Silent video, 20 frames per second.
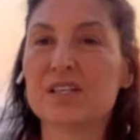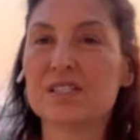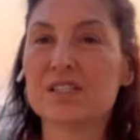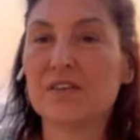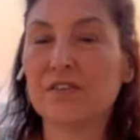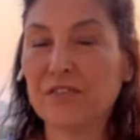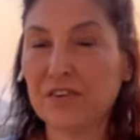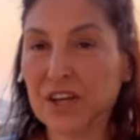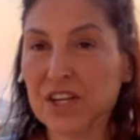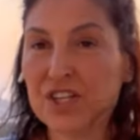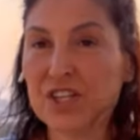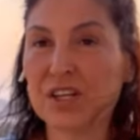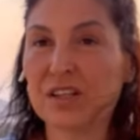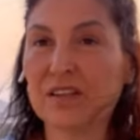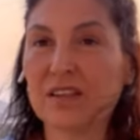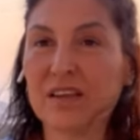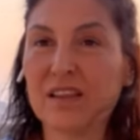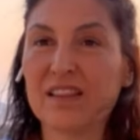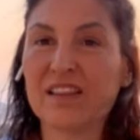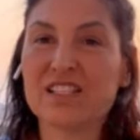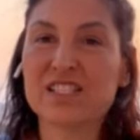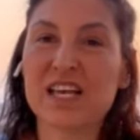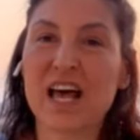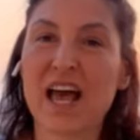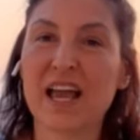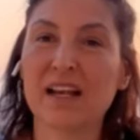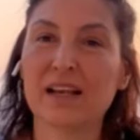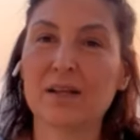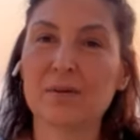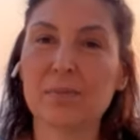sufficient in this
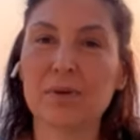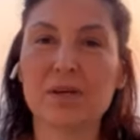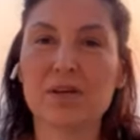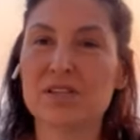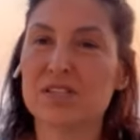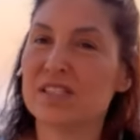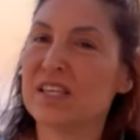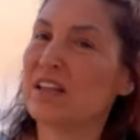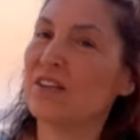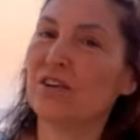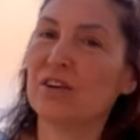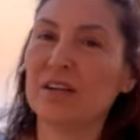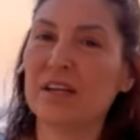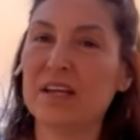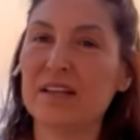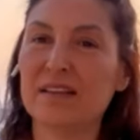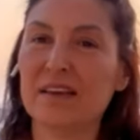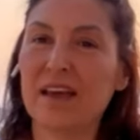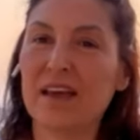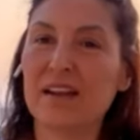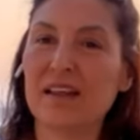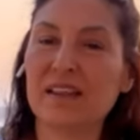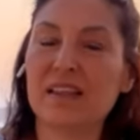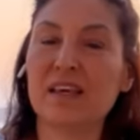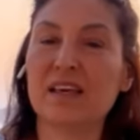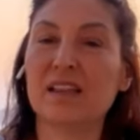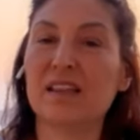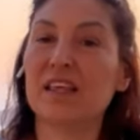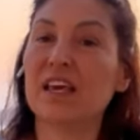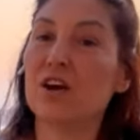island because they don't need
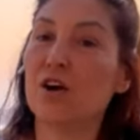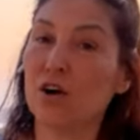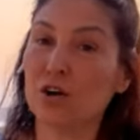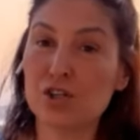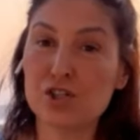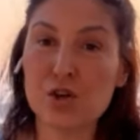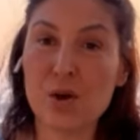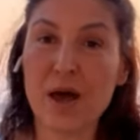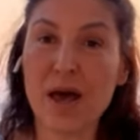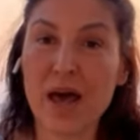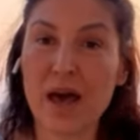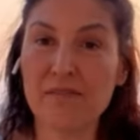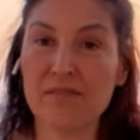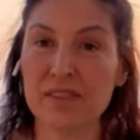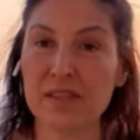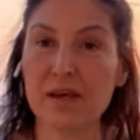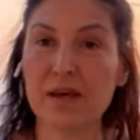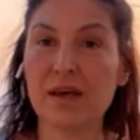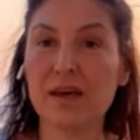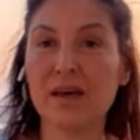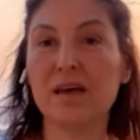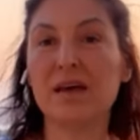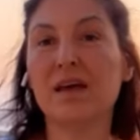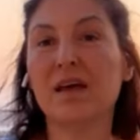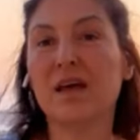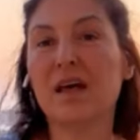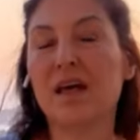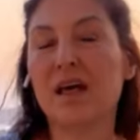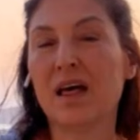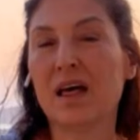anything. They also have the
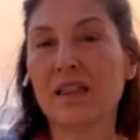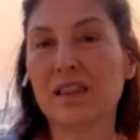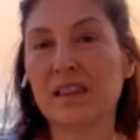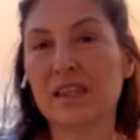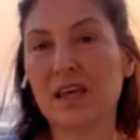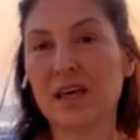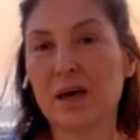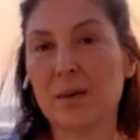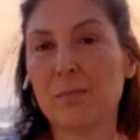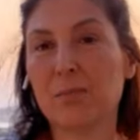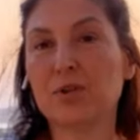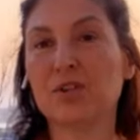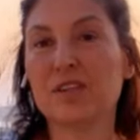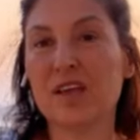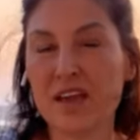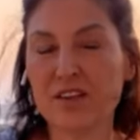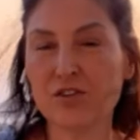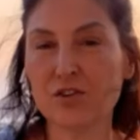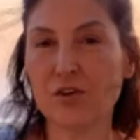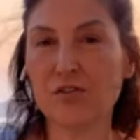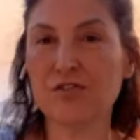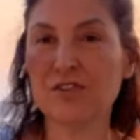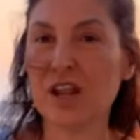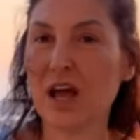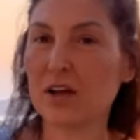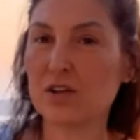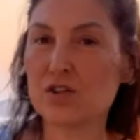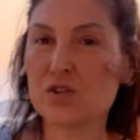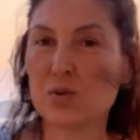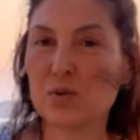the potato of
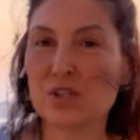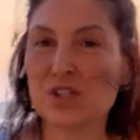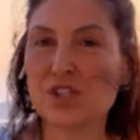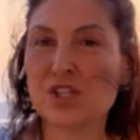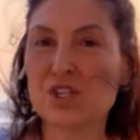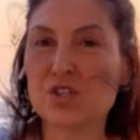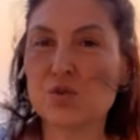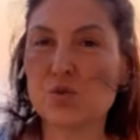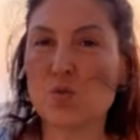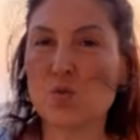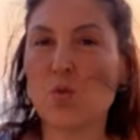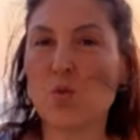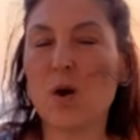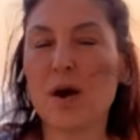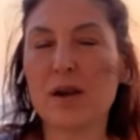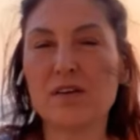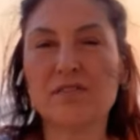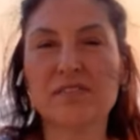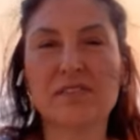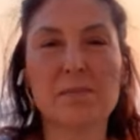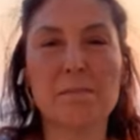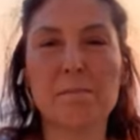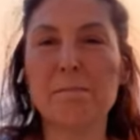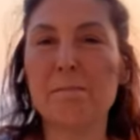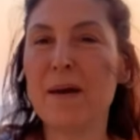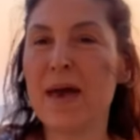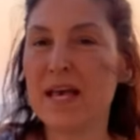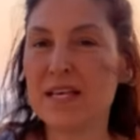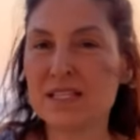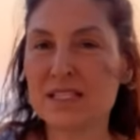Naxo, which is one of the
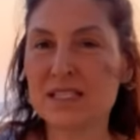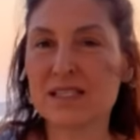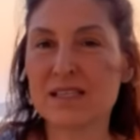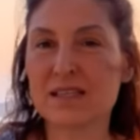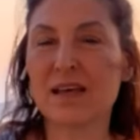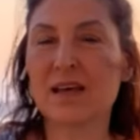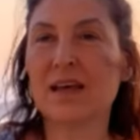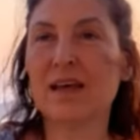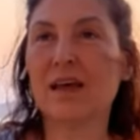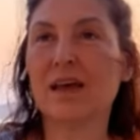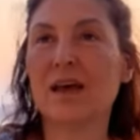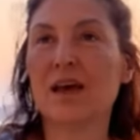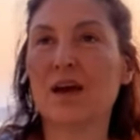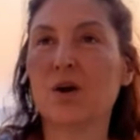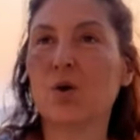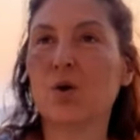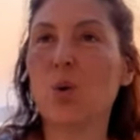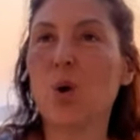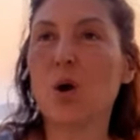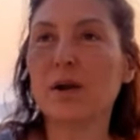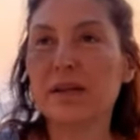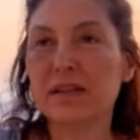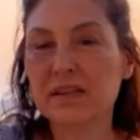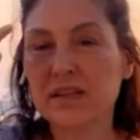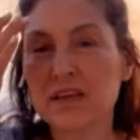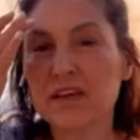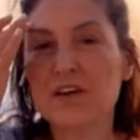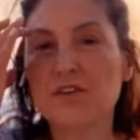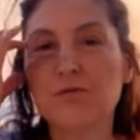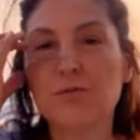best
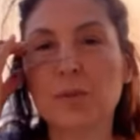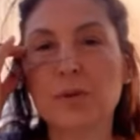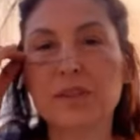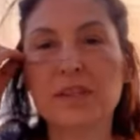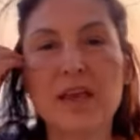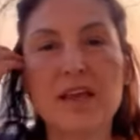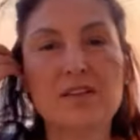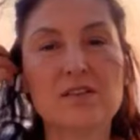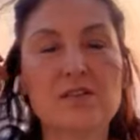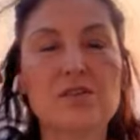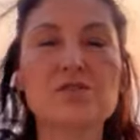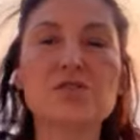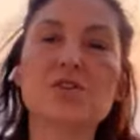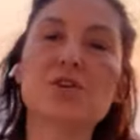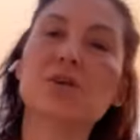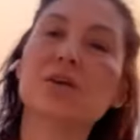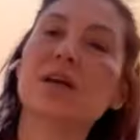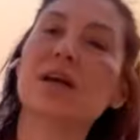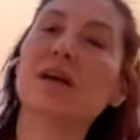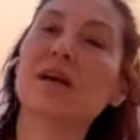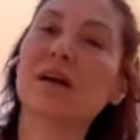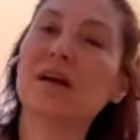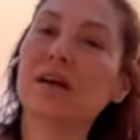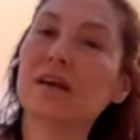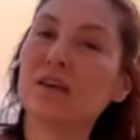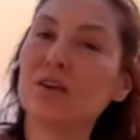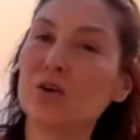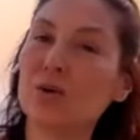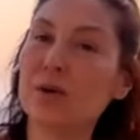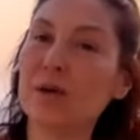quality of potatoes. You can
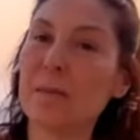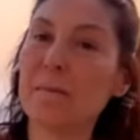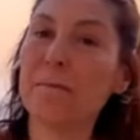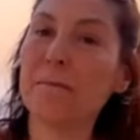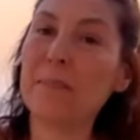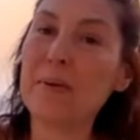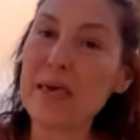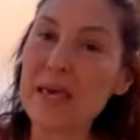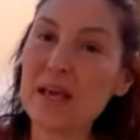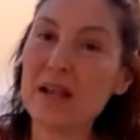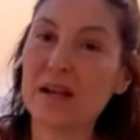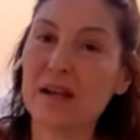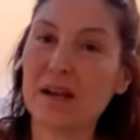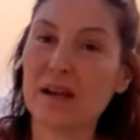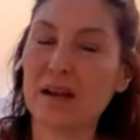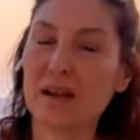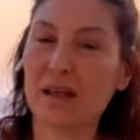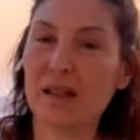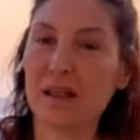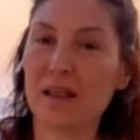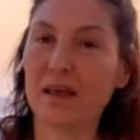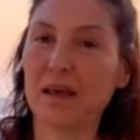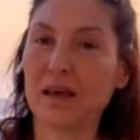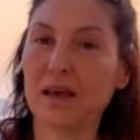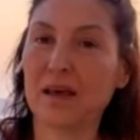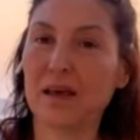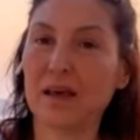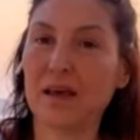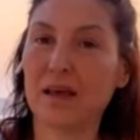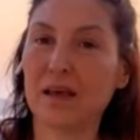you can peel
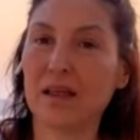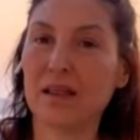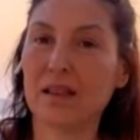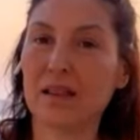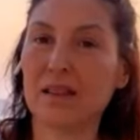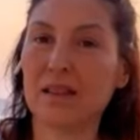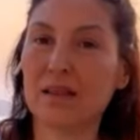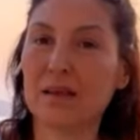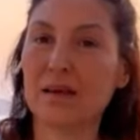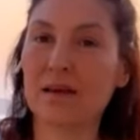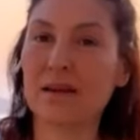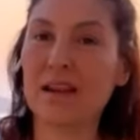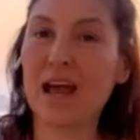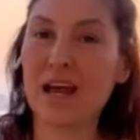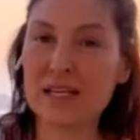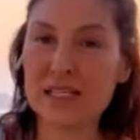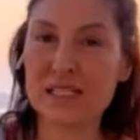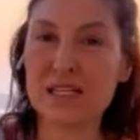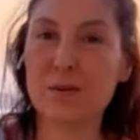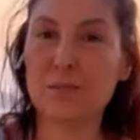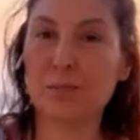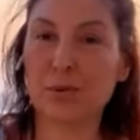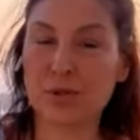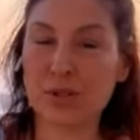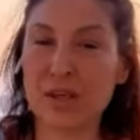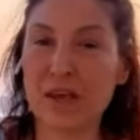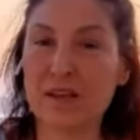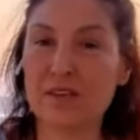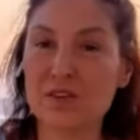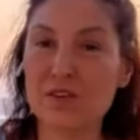uh, the Naxian
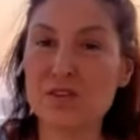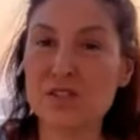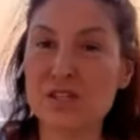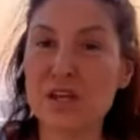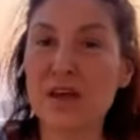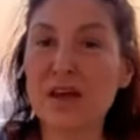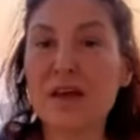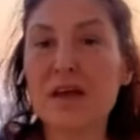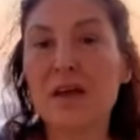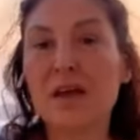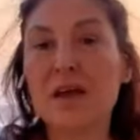potatoes